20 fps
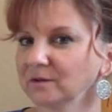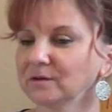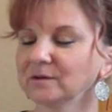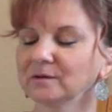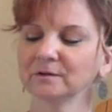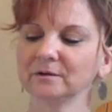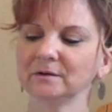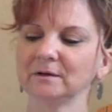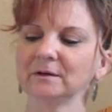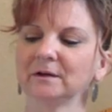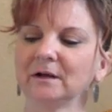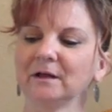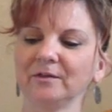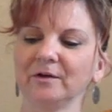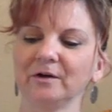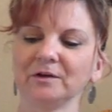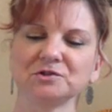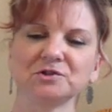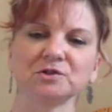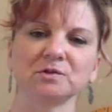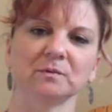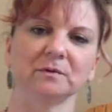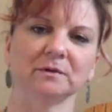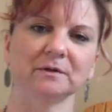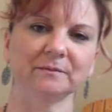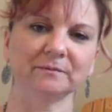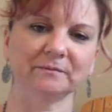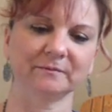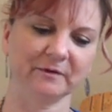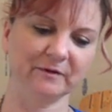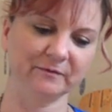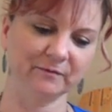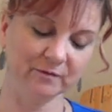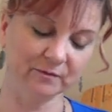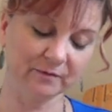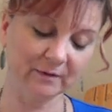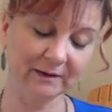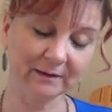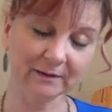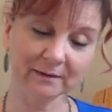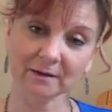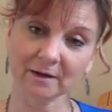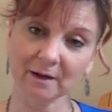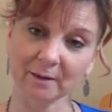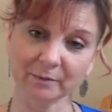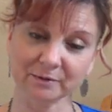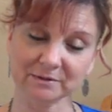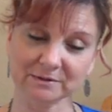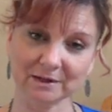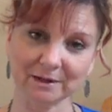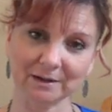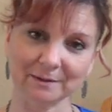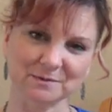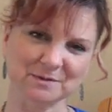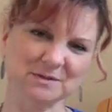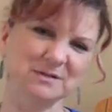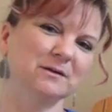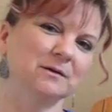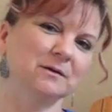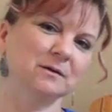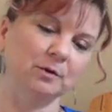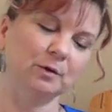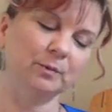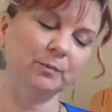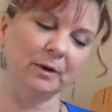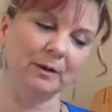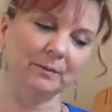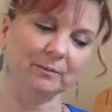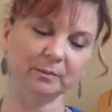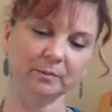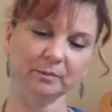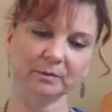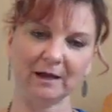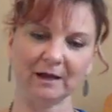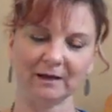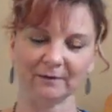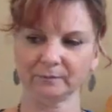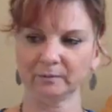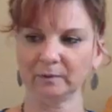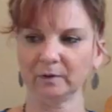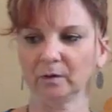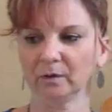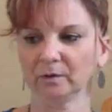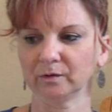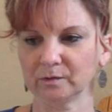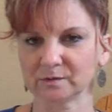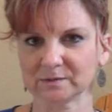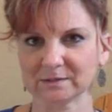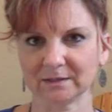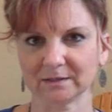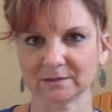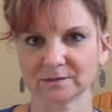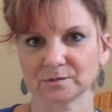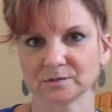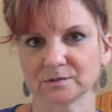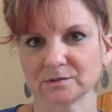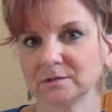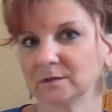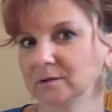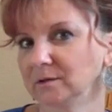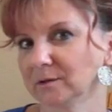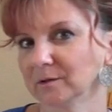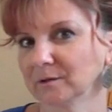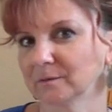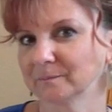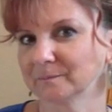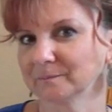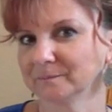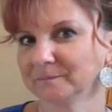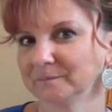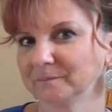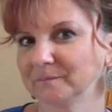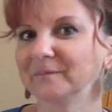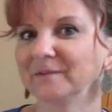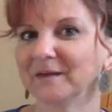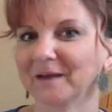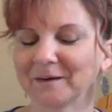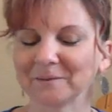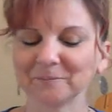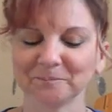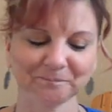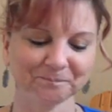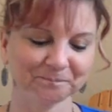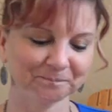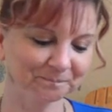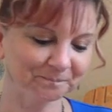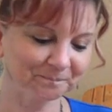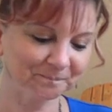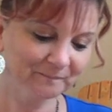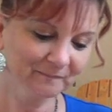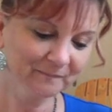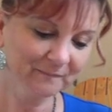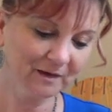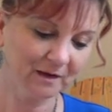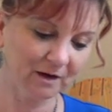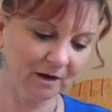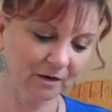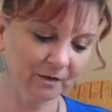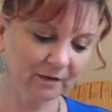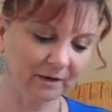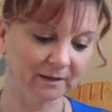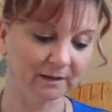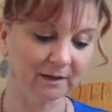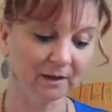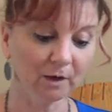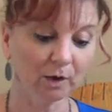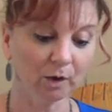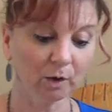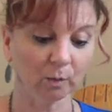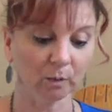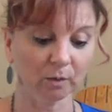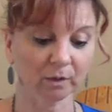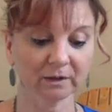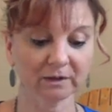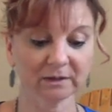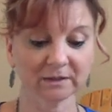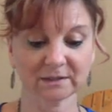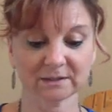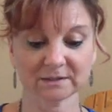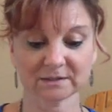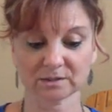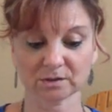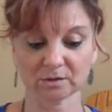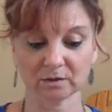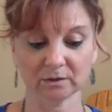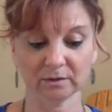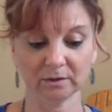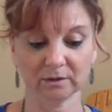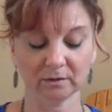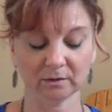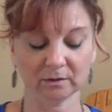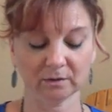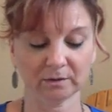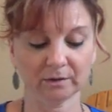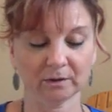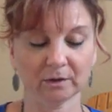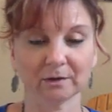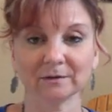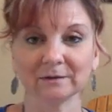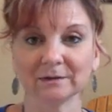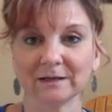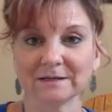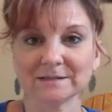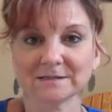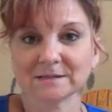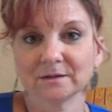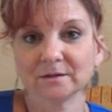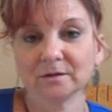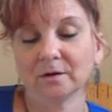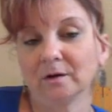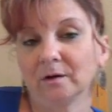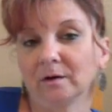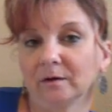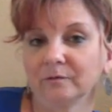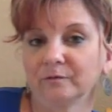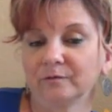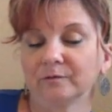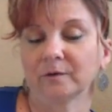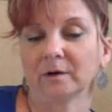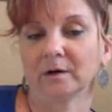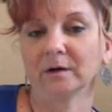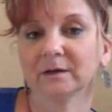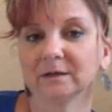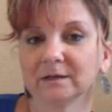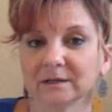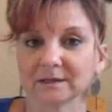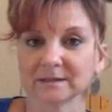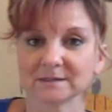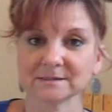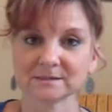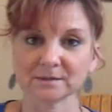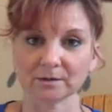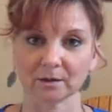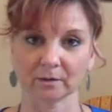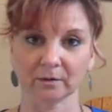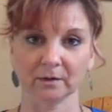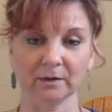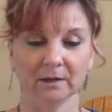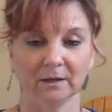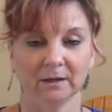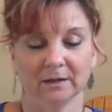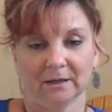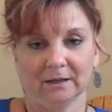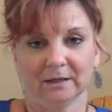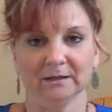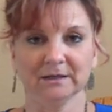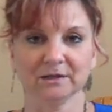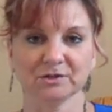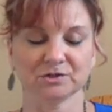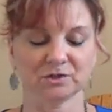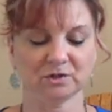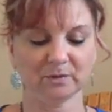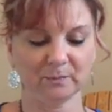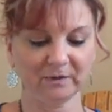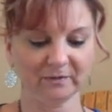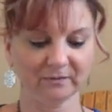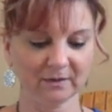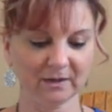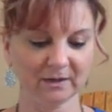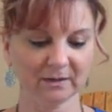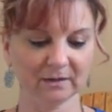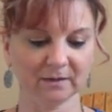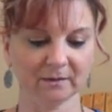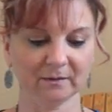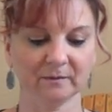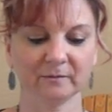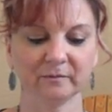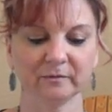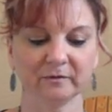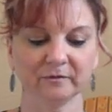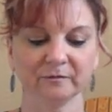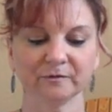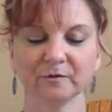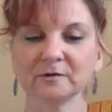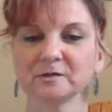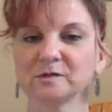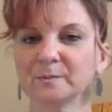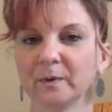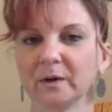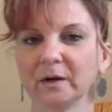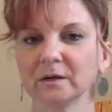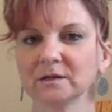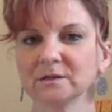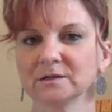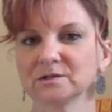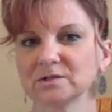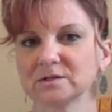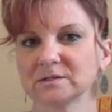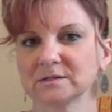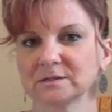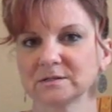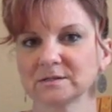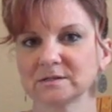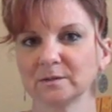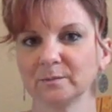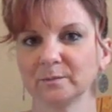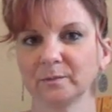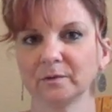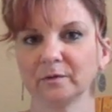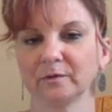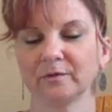Good, I thought you would. If you've read it a couple times, you probably had all those answers, didn't you? Yeah. All right, we're gonna get started on our lesson on phonics, so I need you to be ready. The first part is just a simple